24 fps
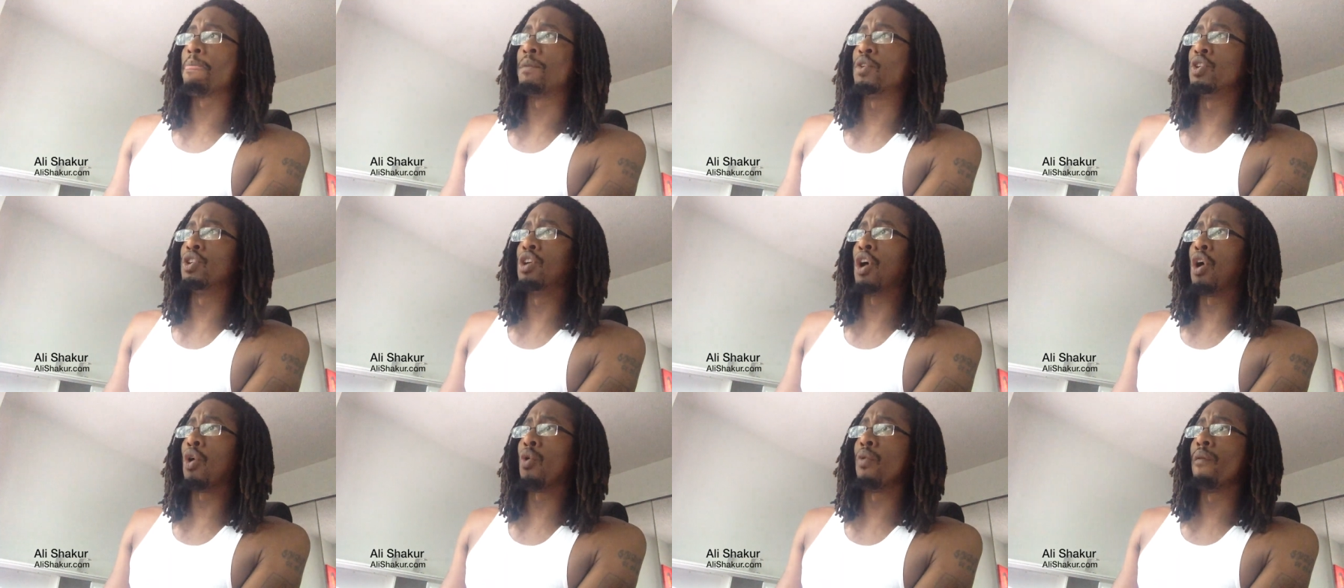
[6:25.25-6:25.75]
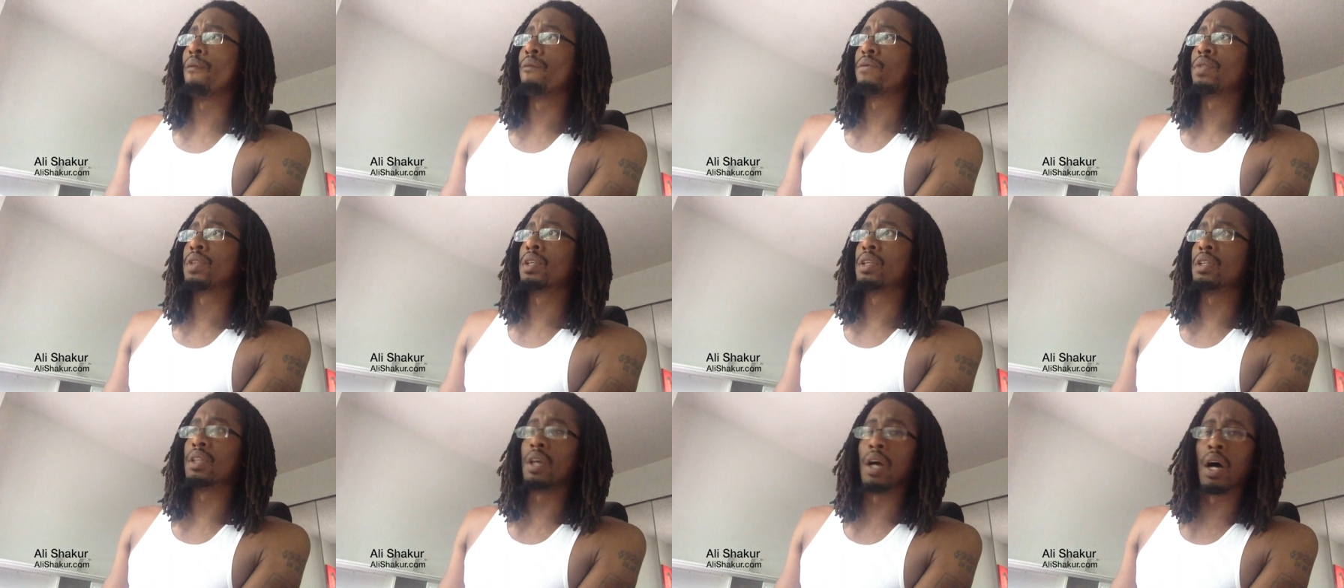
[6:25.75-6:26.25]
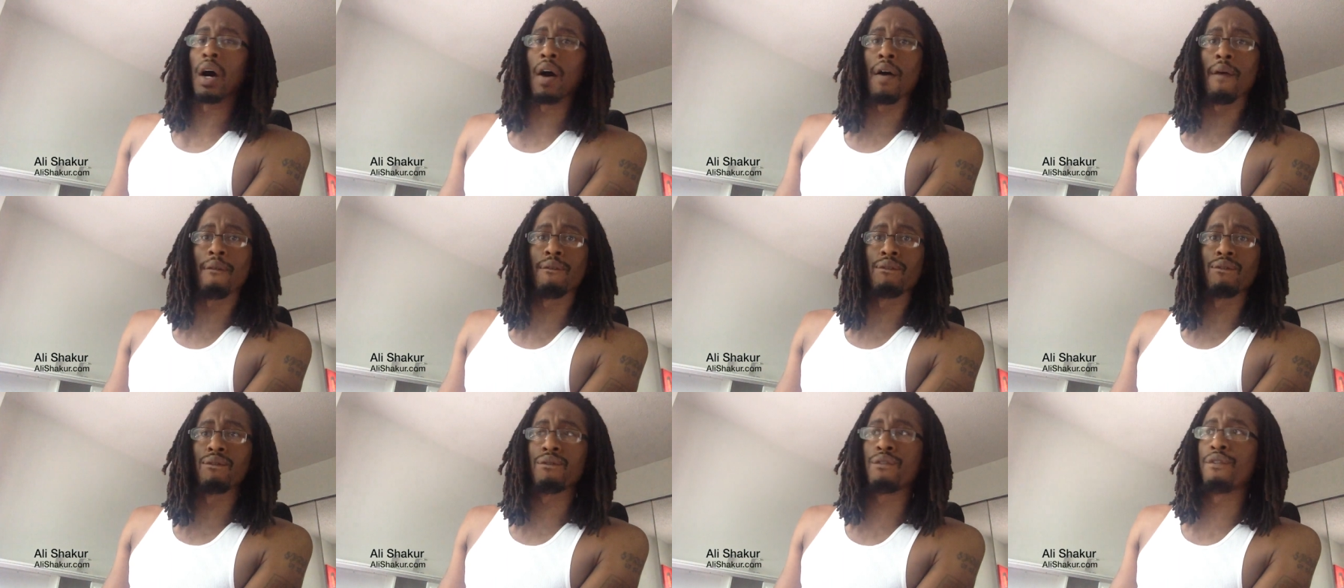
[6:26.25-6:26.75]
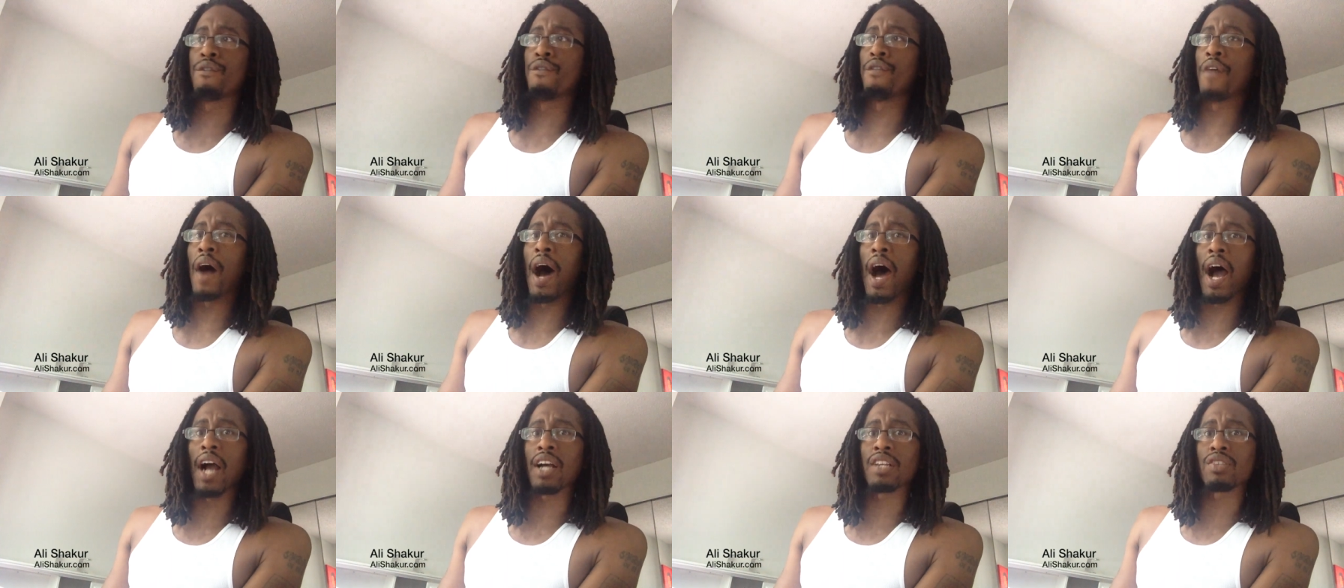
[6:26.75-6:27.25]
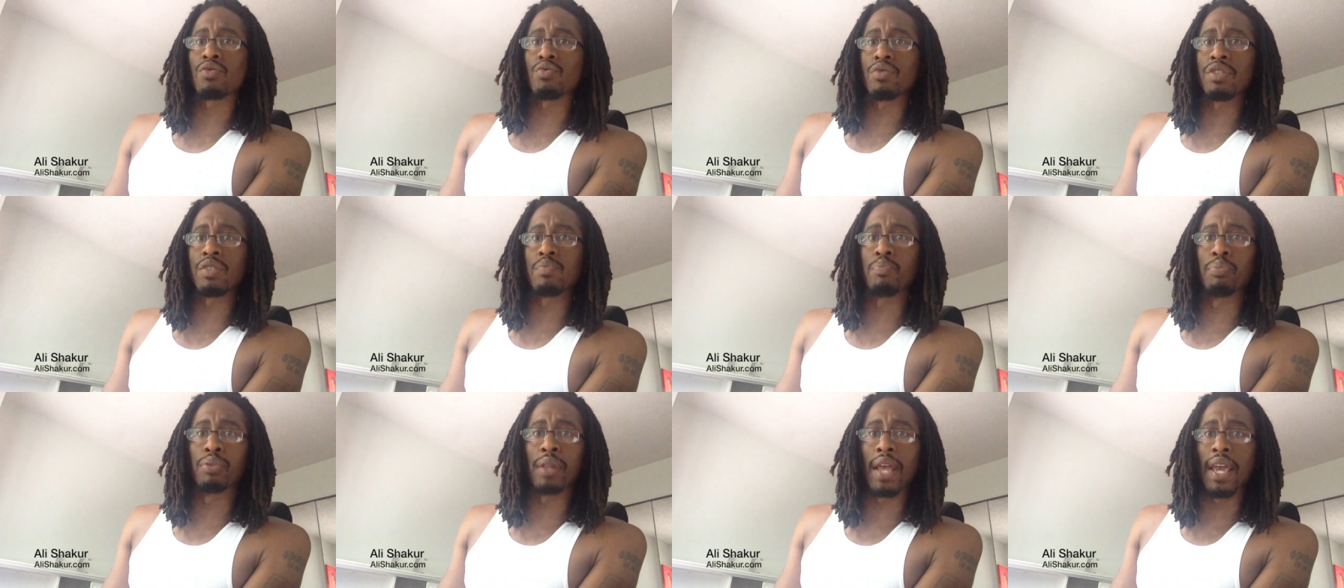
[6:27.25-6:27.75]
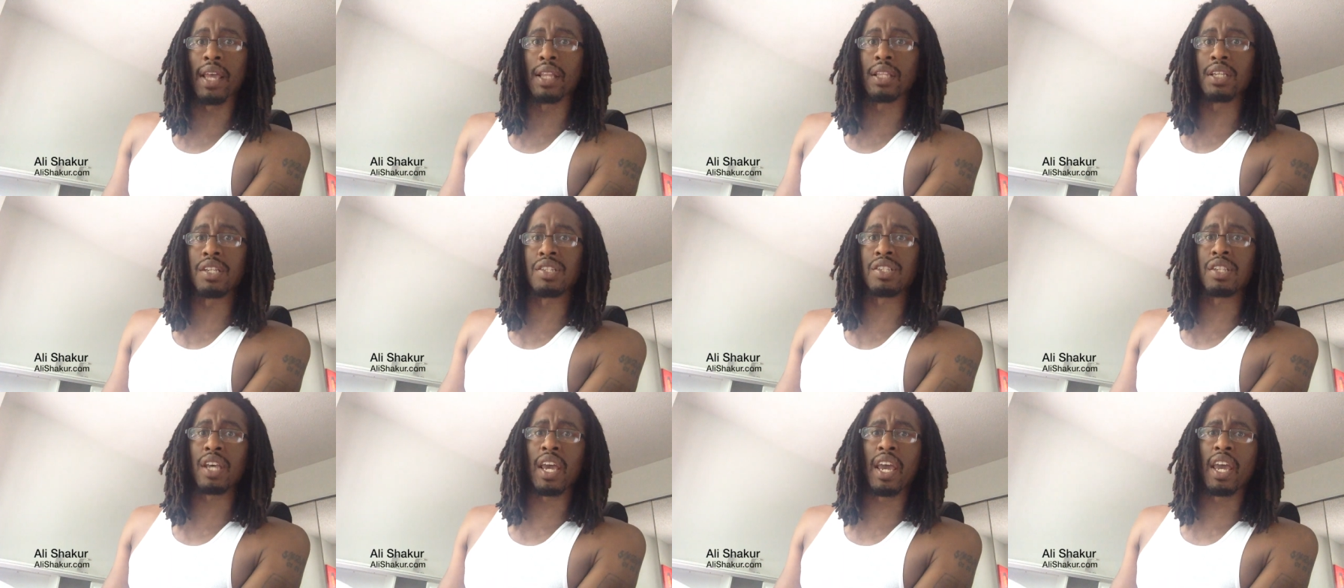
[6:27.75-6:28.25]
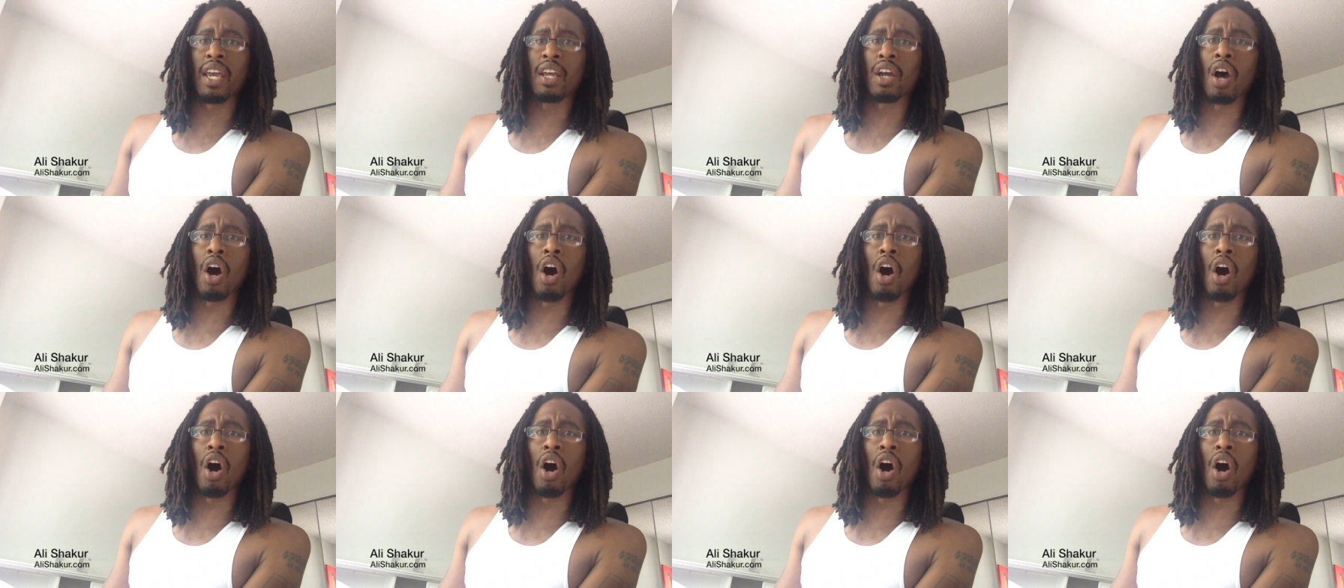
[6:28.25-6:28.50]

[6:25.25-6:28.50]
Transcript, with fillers: you know, uh, Fox was blatantly saying,